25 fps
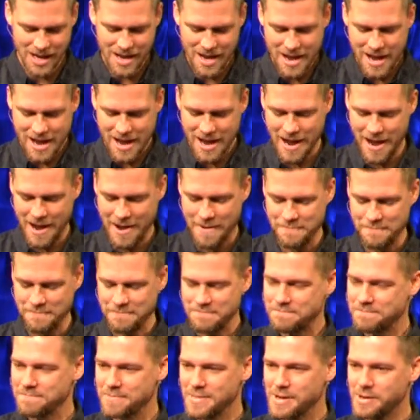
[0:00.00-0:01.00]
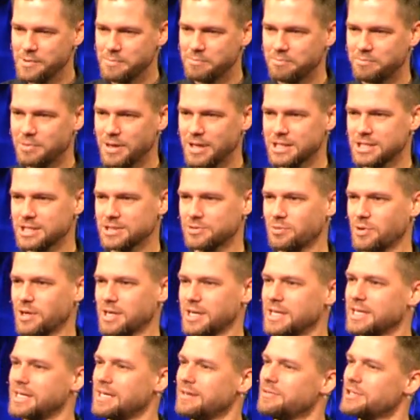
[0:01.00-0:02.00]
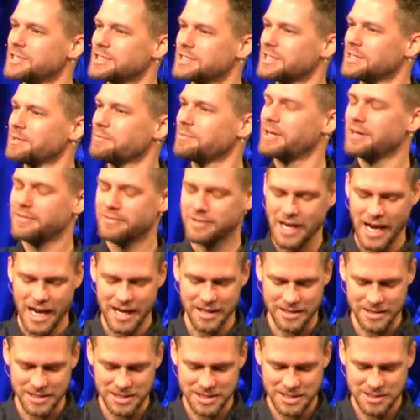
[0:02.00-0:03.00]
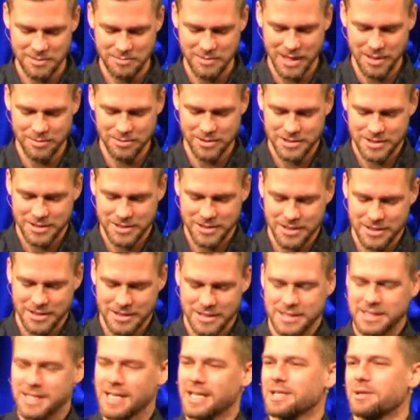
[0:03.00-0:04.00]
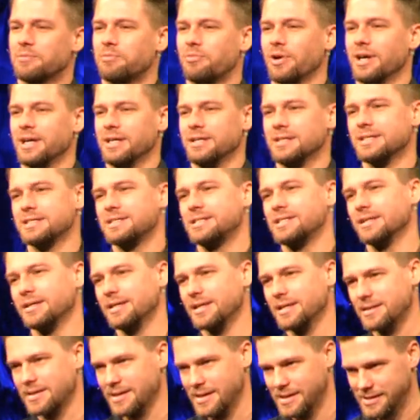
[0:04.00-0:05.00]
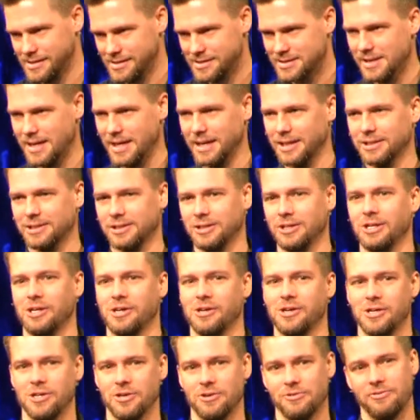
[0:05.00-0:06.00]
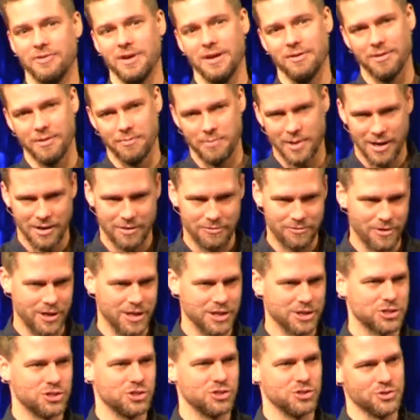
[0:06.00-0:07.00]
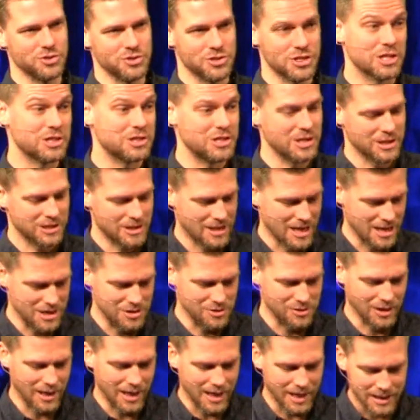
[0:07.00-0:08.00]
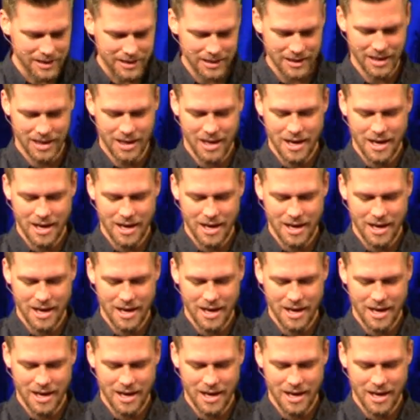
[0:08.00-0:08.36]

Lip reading: But just wanted to give you just a little bit of guidance to be able to celebrate the silly things like your favorite pair of running shoes, the thing that you like,